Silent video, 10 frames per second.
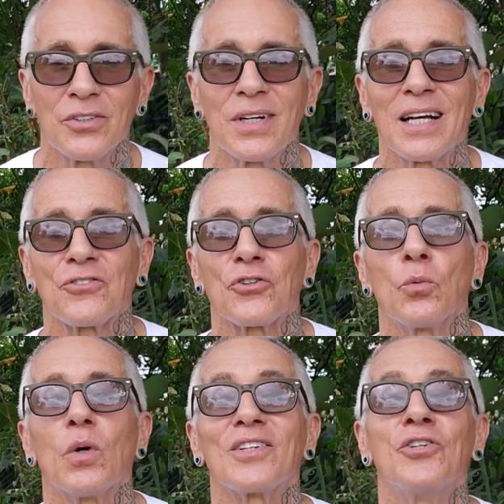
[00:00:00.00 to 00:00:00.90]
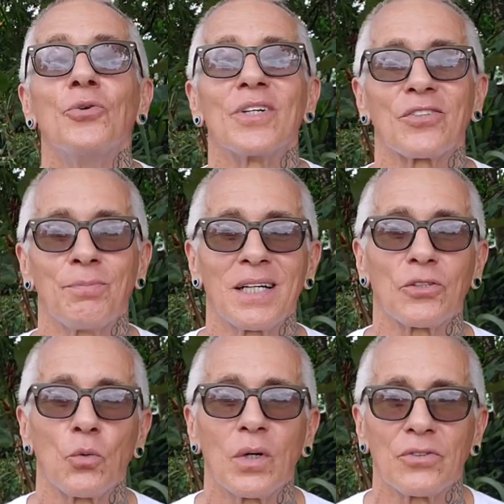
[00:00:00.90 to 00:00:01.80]
You're not sure what to
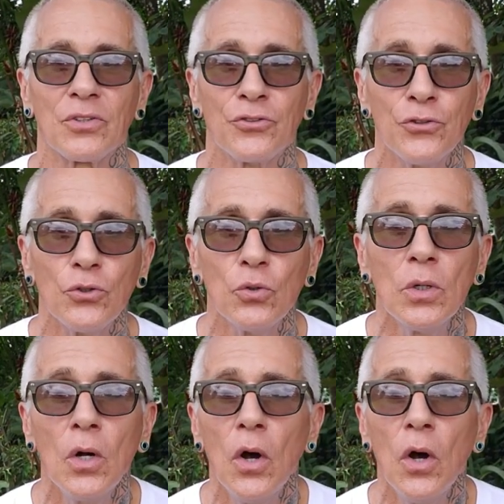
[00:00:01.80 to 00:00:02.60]
expect or what to do,